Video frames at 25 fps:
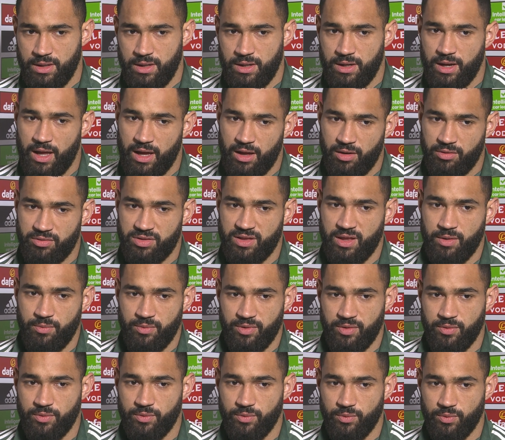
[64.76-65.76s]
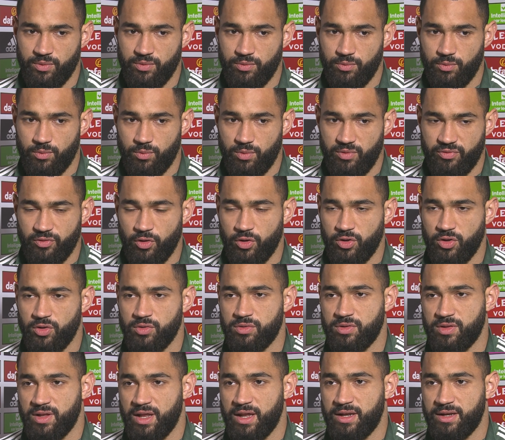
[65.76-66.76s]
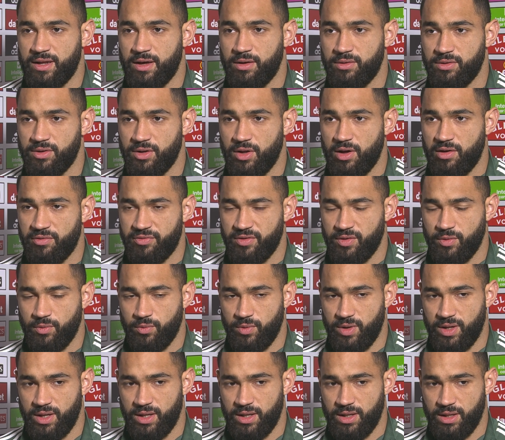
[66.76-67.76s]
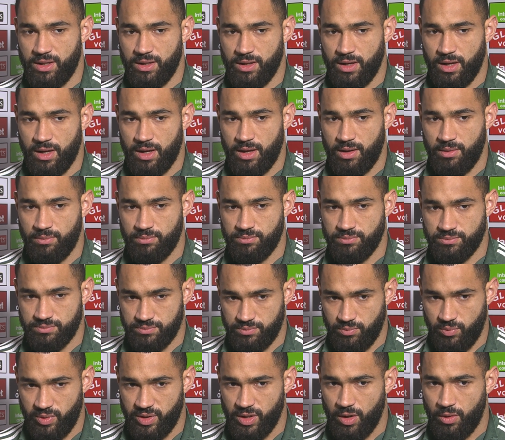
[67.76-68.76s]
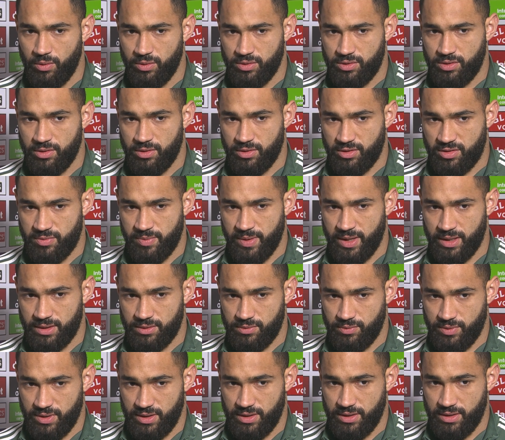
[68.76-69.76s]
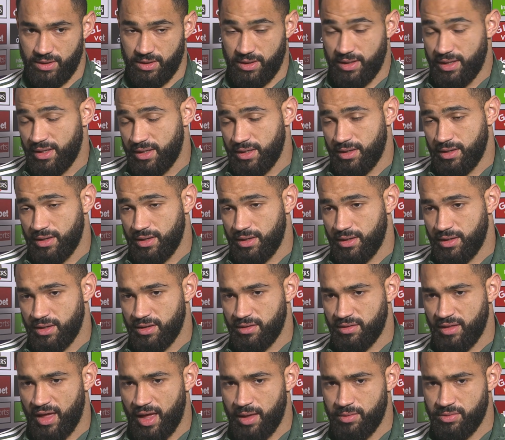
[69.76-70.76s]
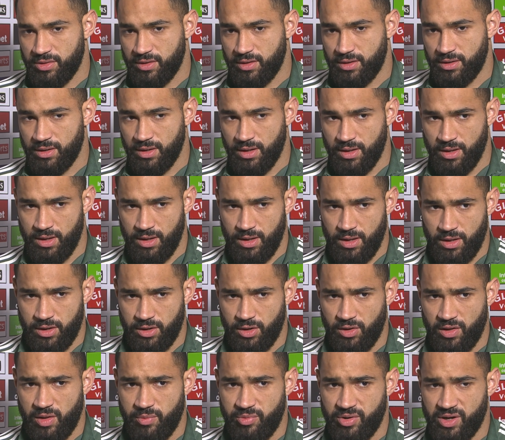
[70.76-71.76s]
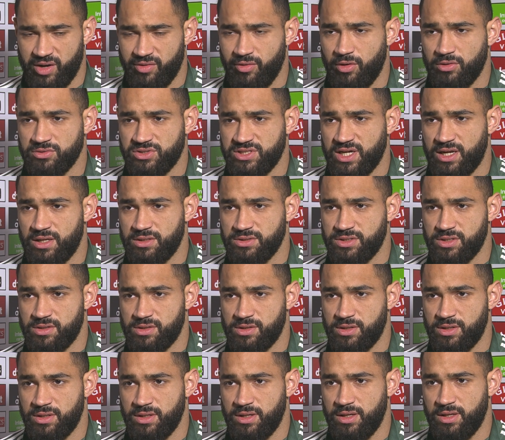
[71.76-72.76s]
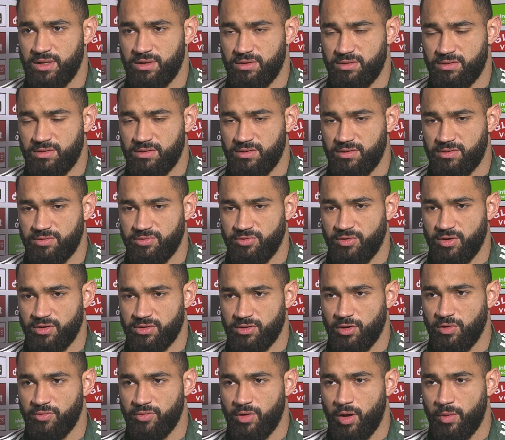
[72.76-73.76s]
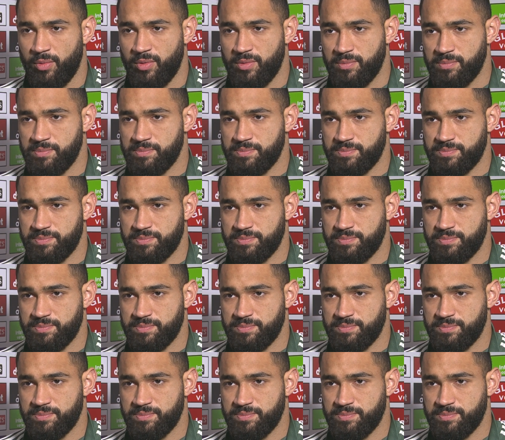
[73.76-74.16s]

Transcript: like I was saying, we've got used to that now. You know, I think we know what to expect in these games, and you know, they bring their own challenges, and it's for us to overcome them.